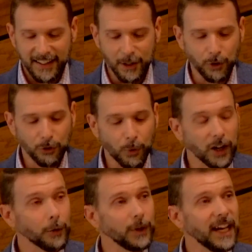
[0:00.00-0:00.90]
It was
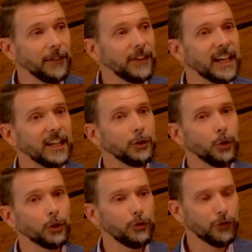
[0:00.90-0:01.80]
where we had the
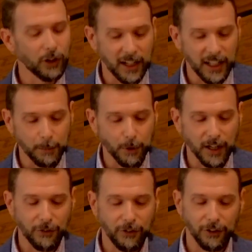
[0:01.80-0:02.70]
annual Good Friday
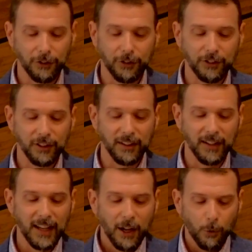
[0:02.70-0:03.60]
breakfast and
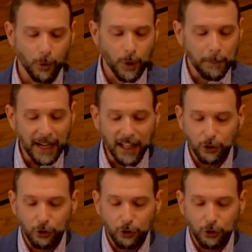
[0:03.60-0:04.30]
where we packed